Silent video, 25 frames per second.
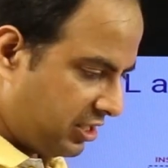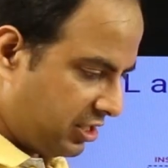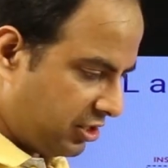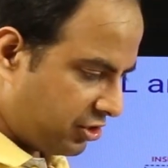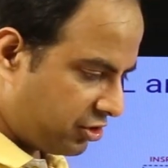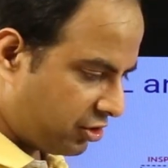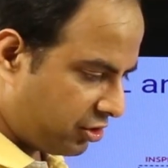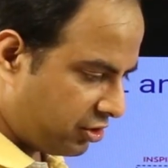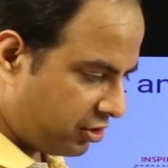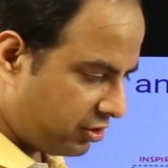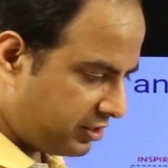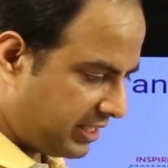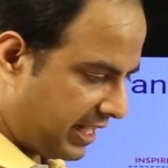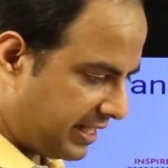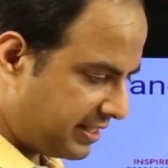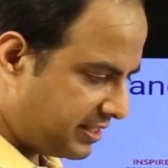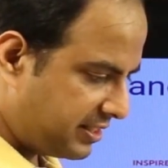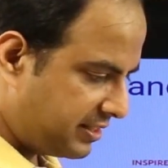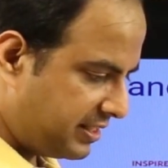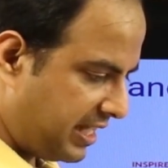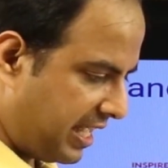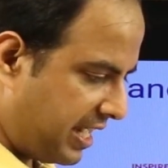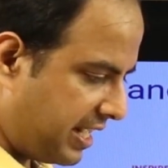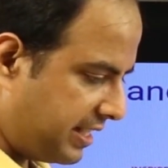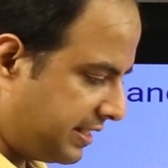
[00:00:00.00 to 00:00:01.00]
so that's
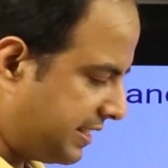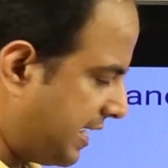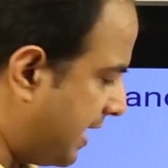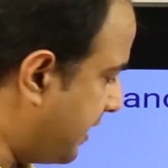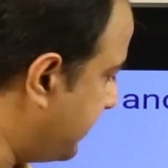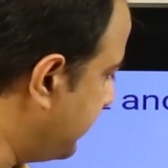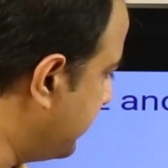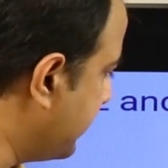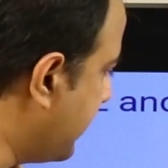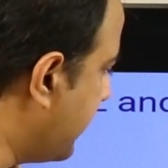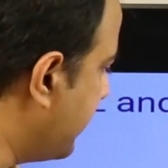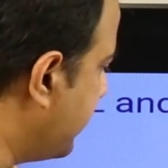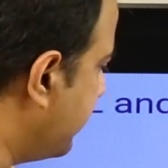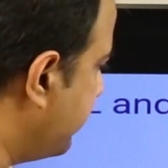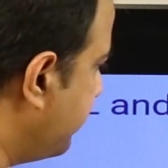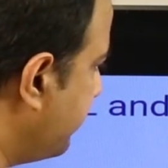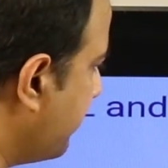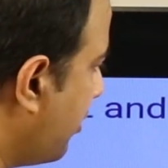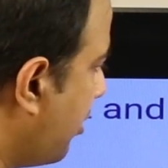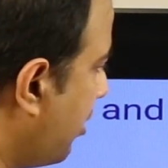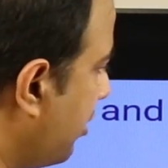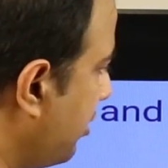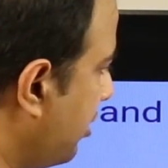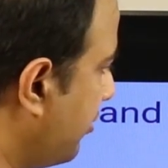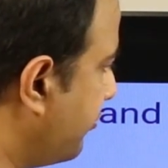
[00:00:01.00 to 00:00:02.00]
that and uh,
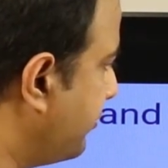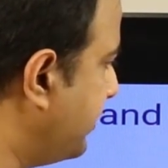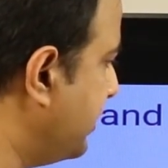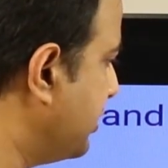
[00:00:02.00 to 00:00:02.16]
all of